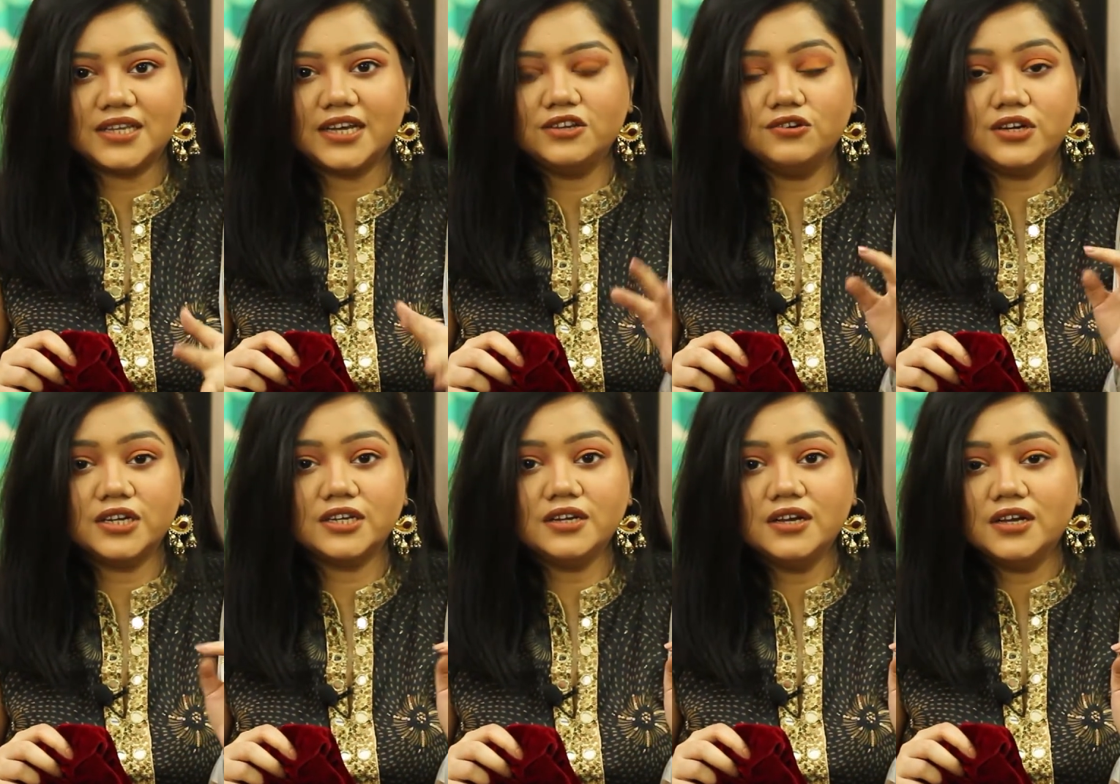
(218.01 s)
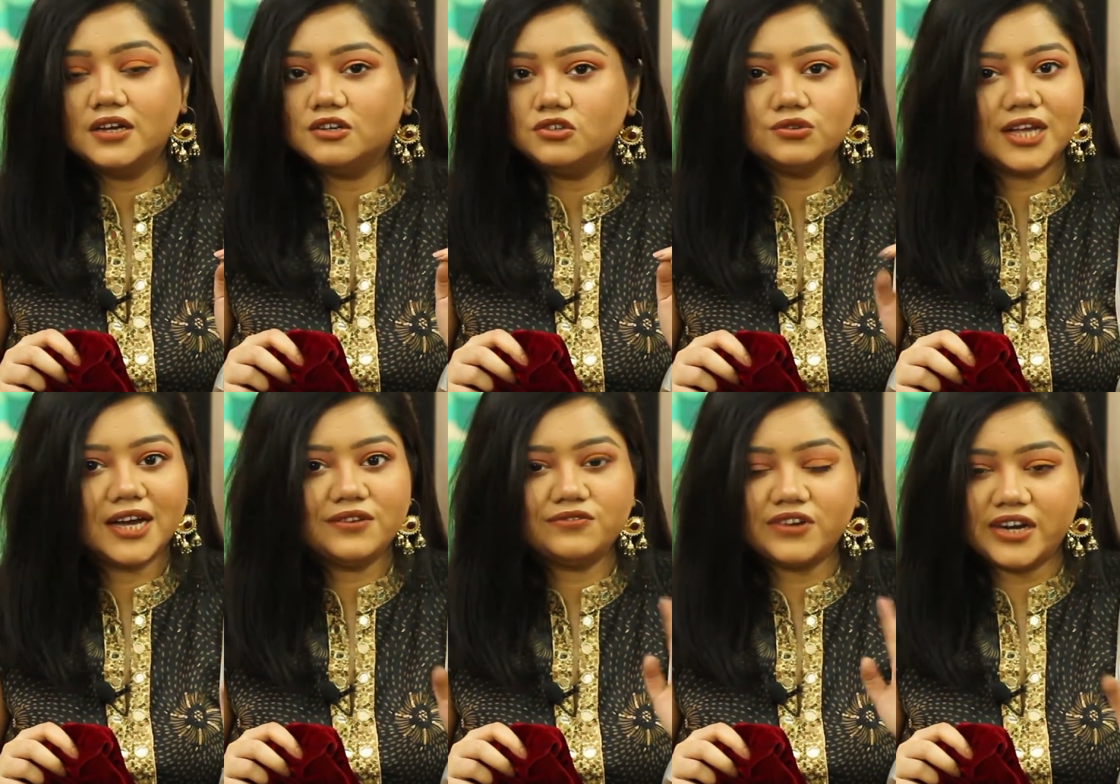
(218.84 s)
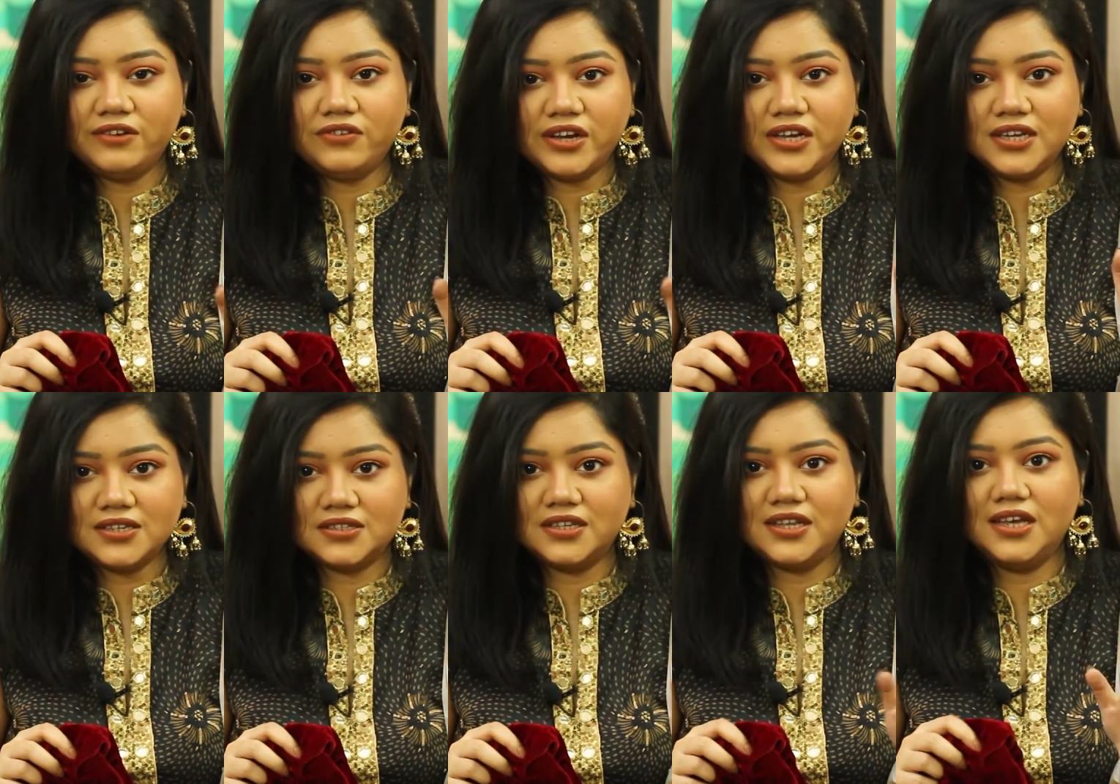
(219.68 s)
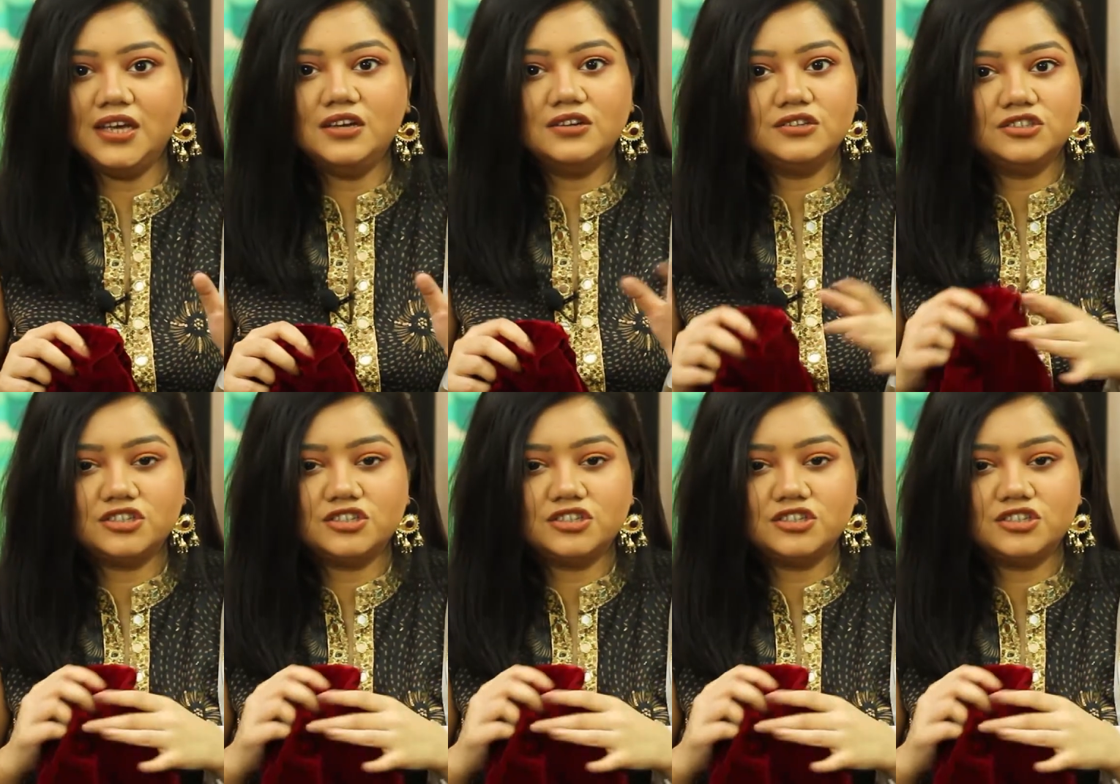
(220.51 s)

then you can do that very easily